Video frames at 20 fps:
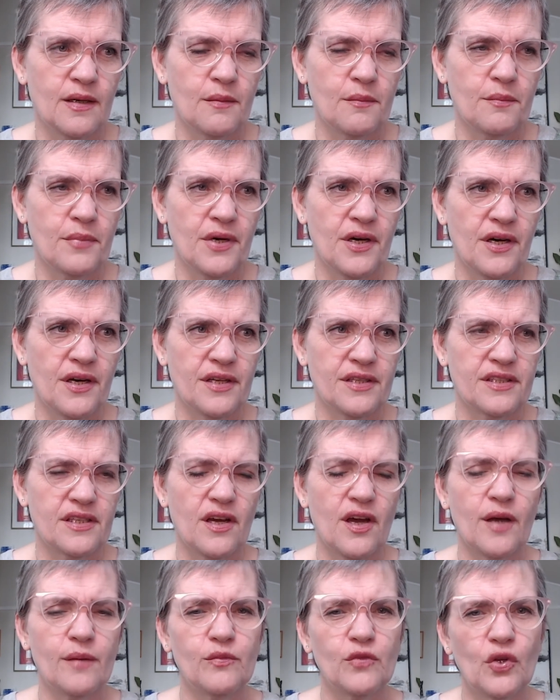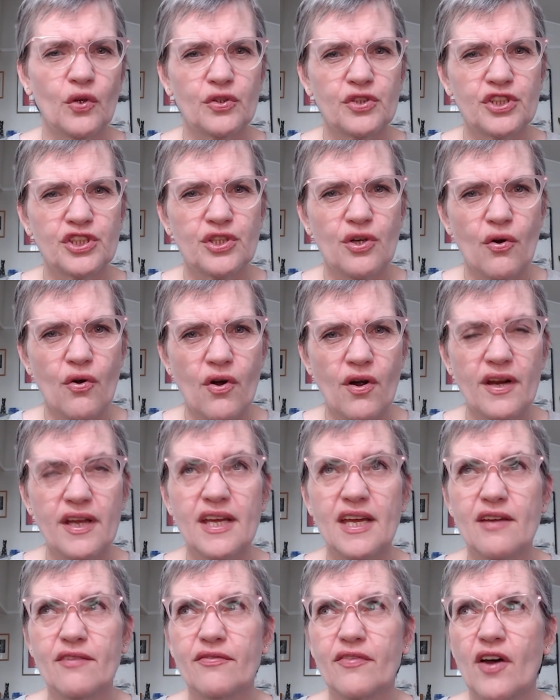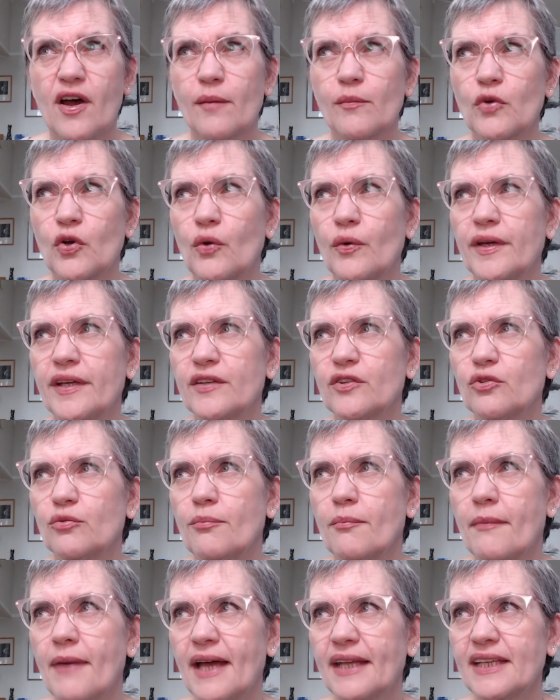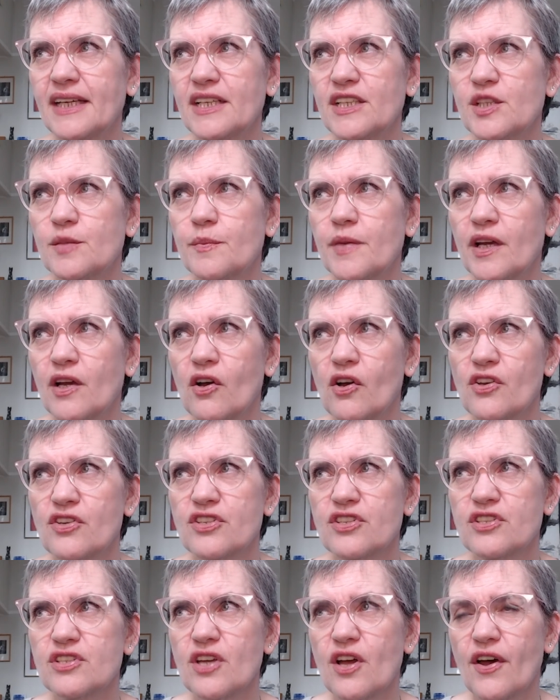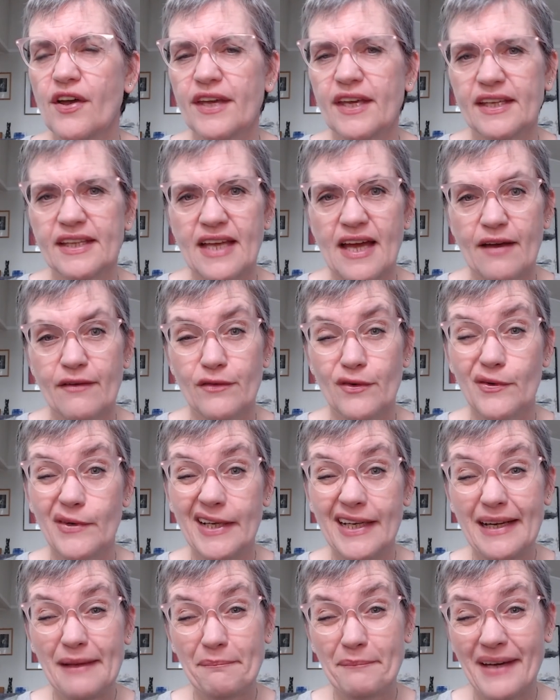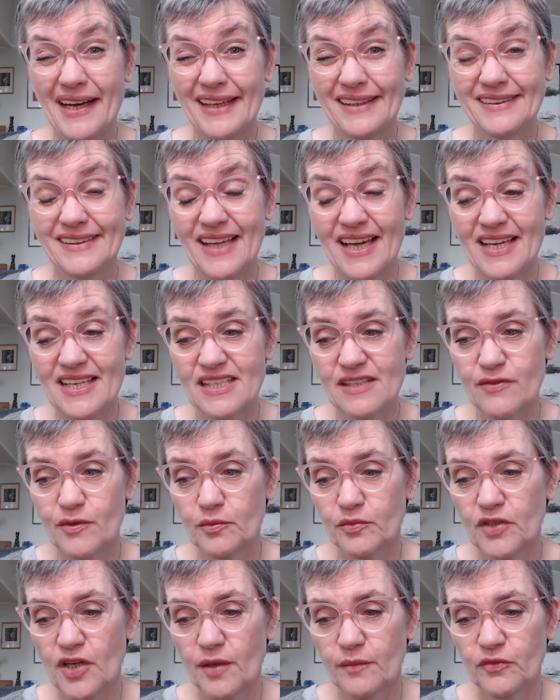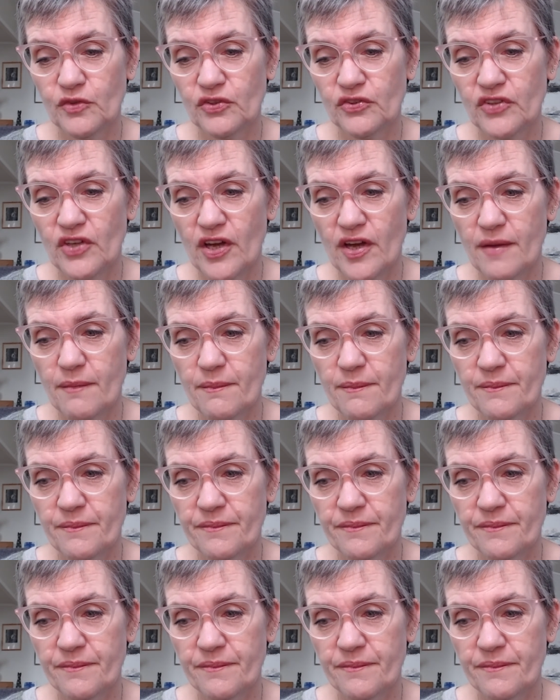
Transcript: But I'm not sure if I'm going to manage, because I can have really bad days from time to time.